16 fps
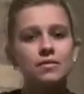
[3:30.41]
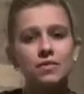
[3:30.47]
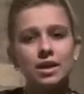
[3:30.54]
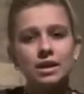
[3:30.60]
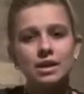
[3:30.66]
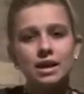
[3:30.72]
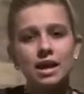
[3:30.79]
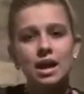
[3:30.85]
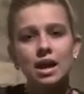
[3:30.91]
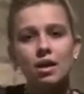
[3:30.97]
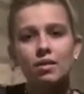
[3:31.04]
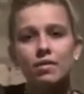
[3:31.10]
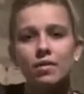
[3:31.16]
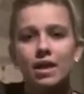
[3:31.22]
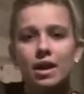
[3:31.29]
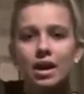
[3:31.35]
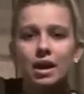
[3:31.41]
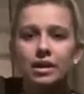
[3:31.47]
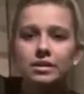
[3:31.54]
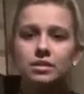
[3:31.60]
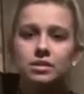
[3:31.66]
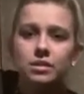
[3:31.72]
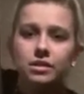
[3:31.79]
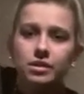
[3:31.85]
up finding out
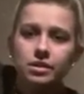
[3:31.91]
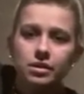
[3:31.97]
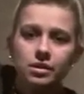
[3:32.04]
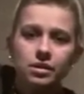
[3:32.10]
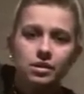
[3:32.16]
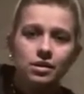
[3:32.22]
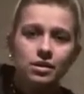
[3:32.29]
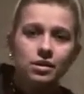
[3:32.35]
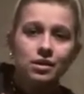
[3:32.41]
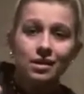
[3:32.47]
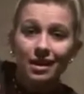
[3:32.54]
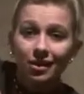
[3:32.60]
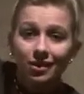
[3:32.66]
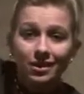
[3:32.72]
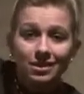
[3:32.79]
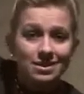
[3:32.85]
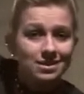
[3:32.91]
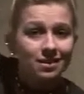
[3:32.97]
that Harriet's